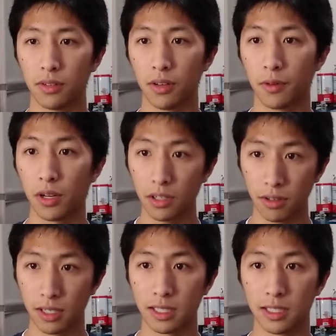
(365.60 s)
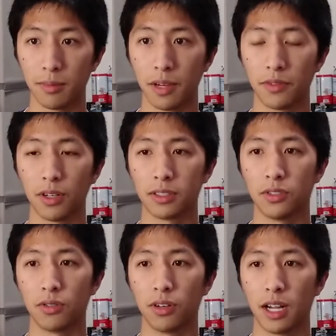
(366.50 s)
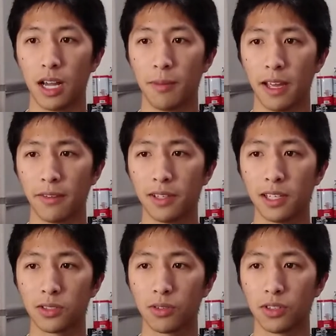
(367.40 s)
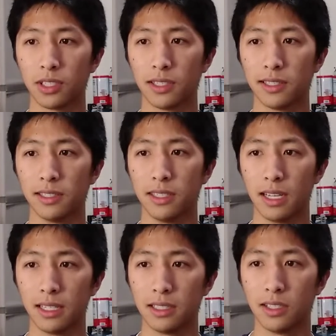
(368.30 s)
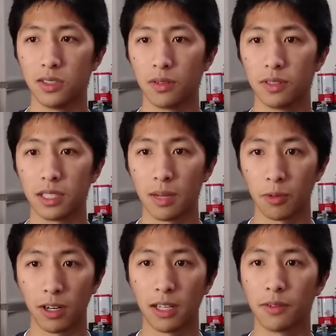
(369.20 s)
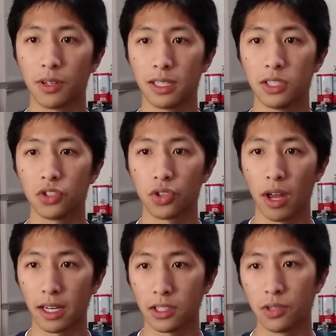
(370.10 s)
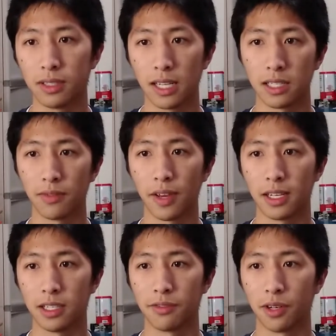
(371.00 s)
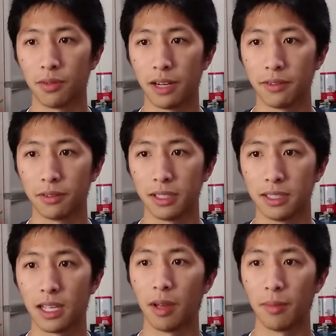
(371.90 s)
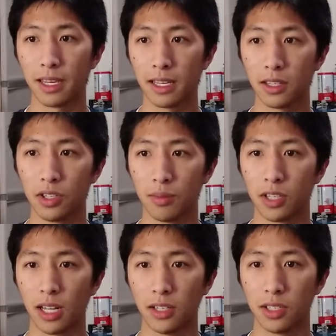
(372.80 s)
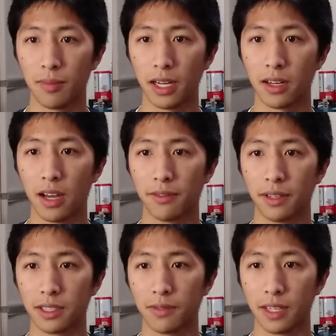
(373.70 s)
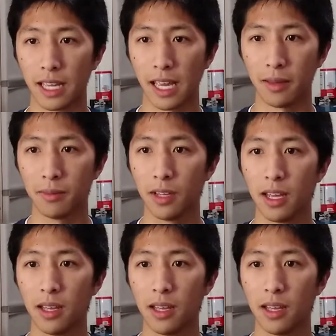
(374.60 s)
For all the criticism I've directed toward Hop, I feel like Sword and Shield does deserve some credit for at least trying to intensify each of our rivalries by making the gym challenge the main conflict of the game.